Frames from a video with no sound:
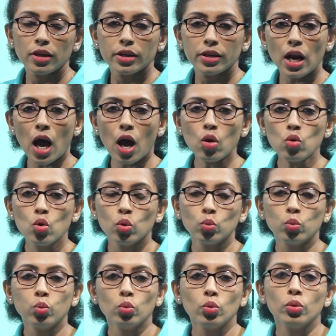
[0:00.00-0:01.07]
Now,
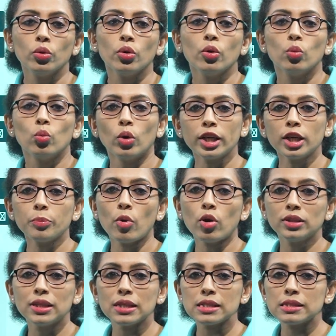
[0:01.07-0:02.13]
what
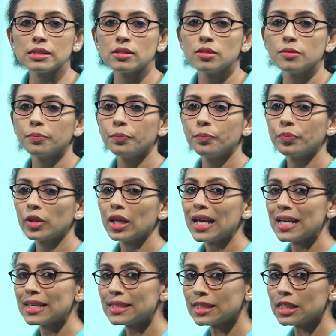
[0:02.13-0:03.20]
about this?
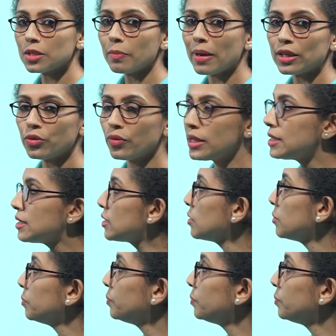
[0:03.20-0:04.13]
Is it a matrix?